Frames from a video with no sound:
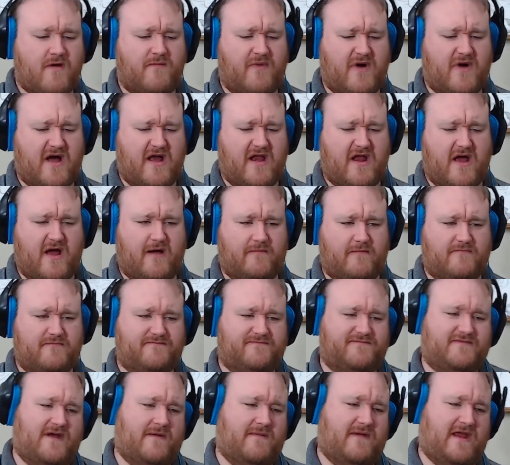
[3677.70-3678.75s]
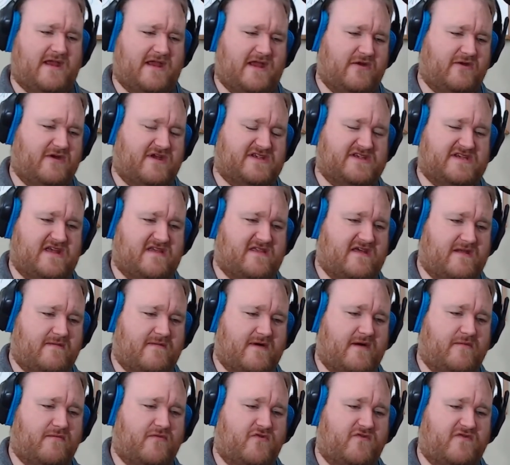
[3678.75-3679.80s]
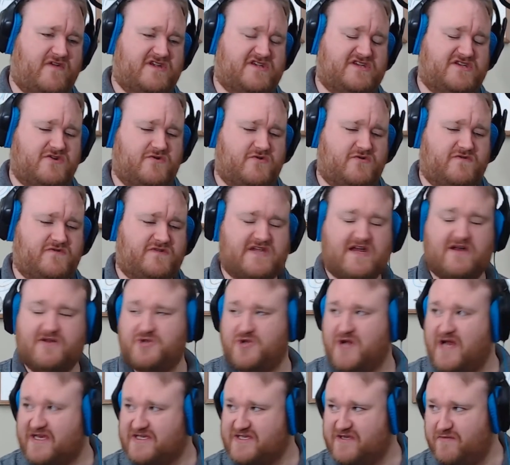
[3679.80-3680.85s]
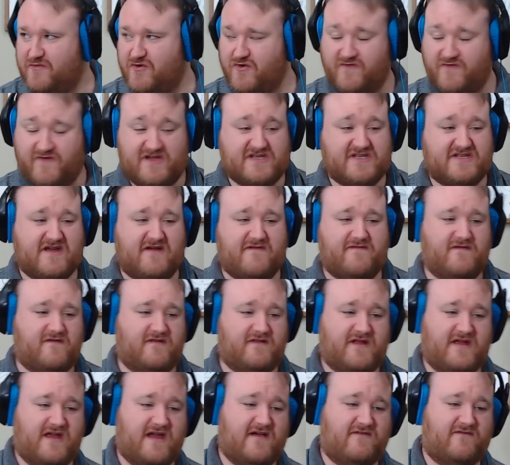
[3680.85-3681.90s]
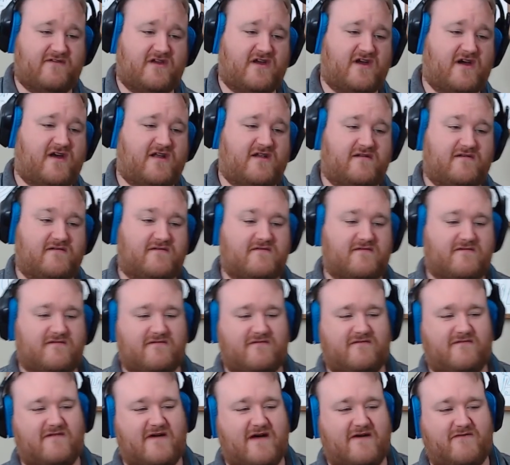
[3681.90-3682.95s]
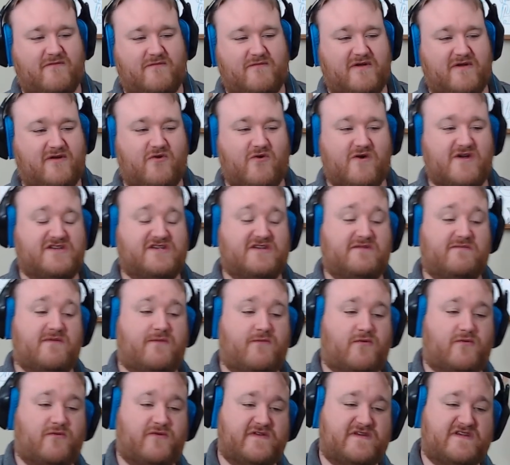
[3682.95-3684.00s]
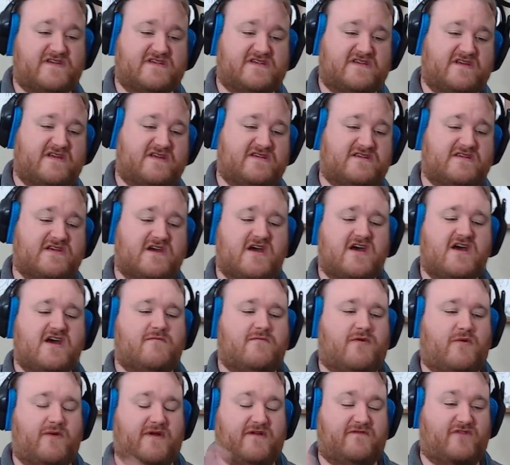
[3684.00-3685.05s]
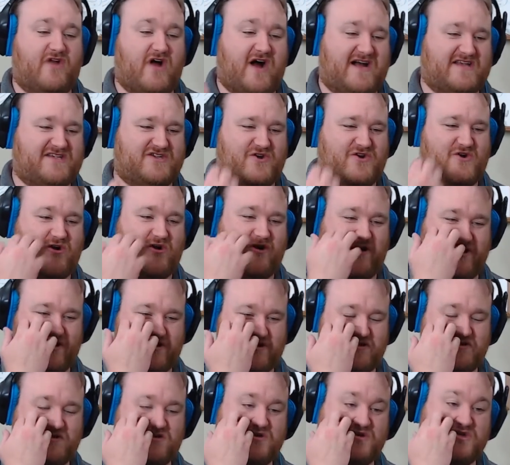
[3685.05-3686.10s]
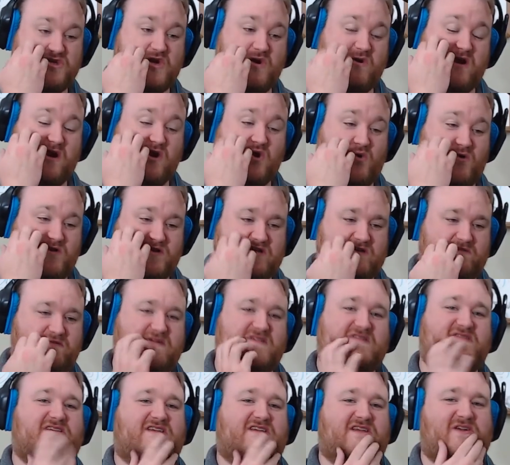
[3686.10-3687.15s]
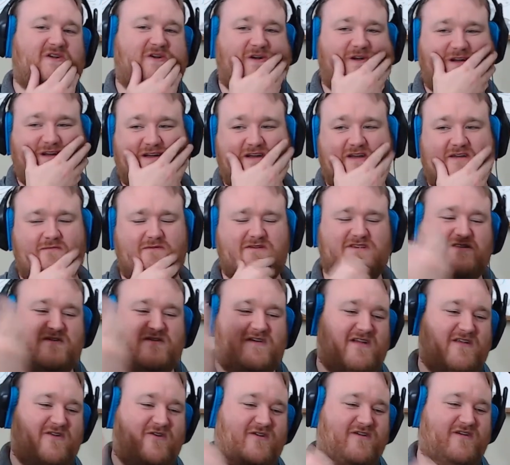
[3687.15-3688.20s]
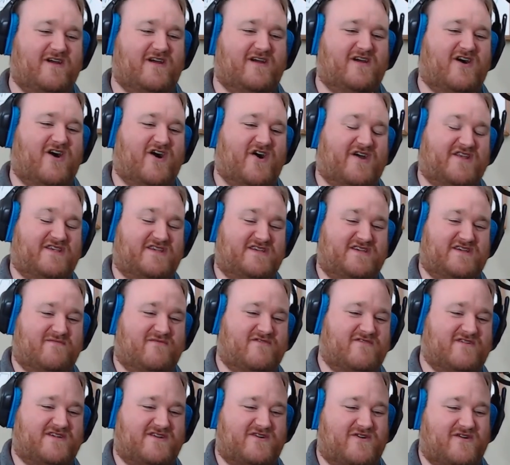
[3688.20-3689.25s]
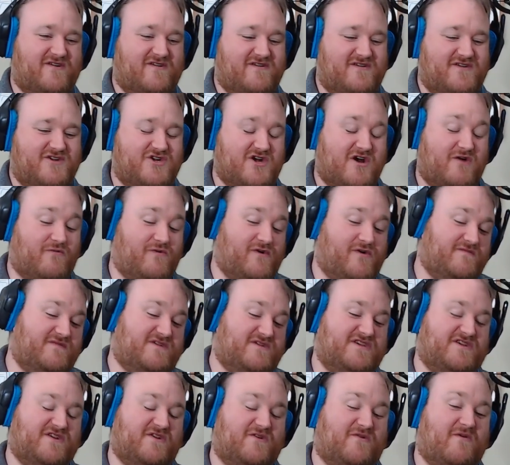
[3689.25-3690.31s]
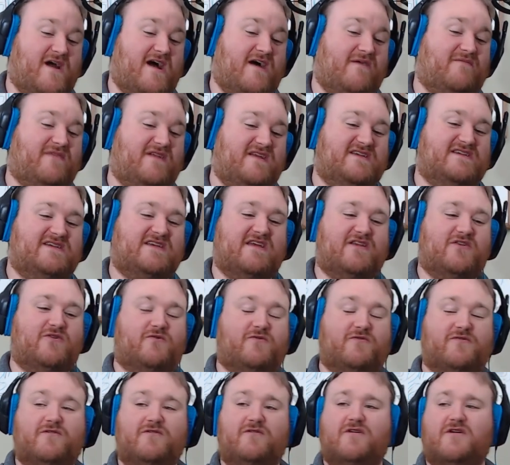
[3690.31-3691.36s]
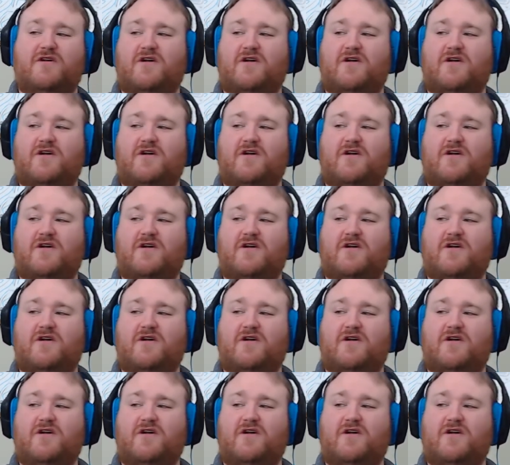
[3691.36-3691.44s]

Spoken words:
But I mean, you could say that about movies too. Soundtracks in movies definitely haven't been crazy memorable these days. But we've lost our Jerry Goldsmiths, and our we still have our Hans Zimmers, and our John Williams is still around, but he's getting older.